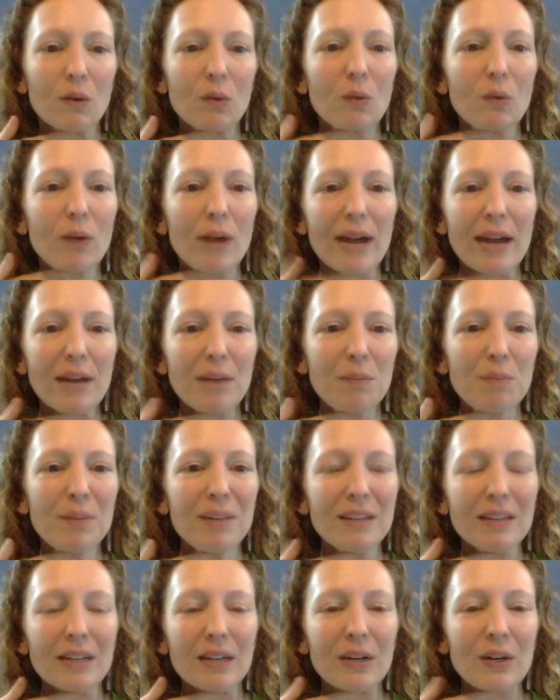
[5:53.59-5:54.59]
right
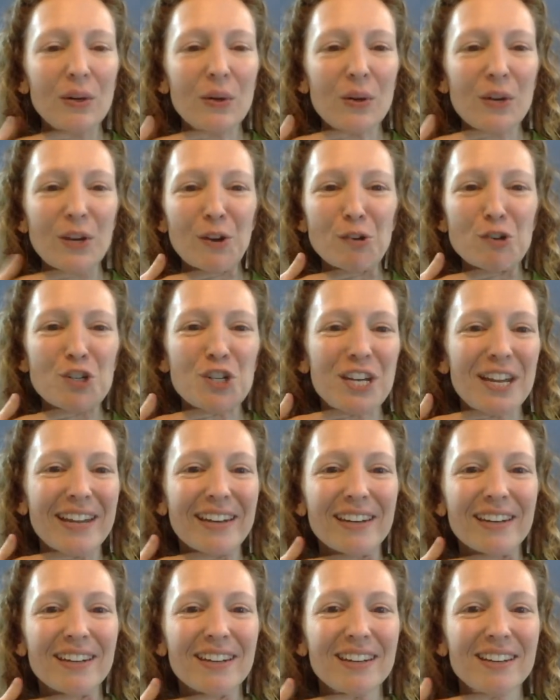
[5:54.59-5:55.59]
below your
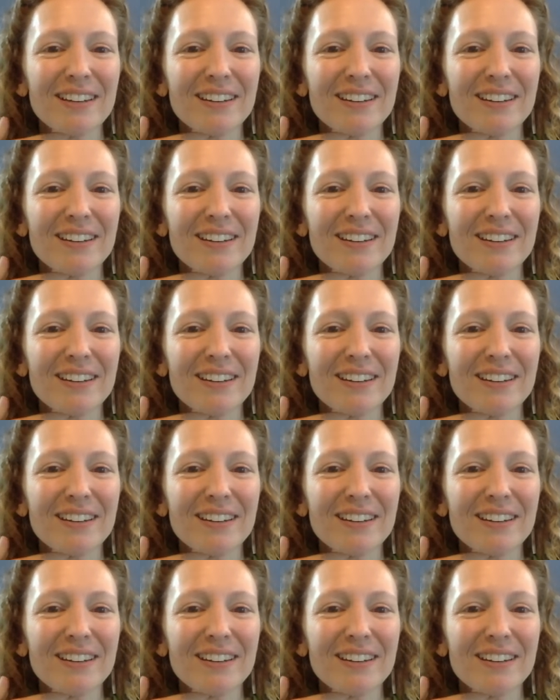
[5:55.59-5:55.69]
chin.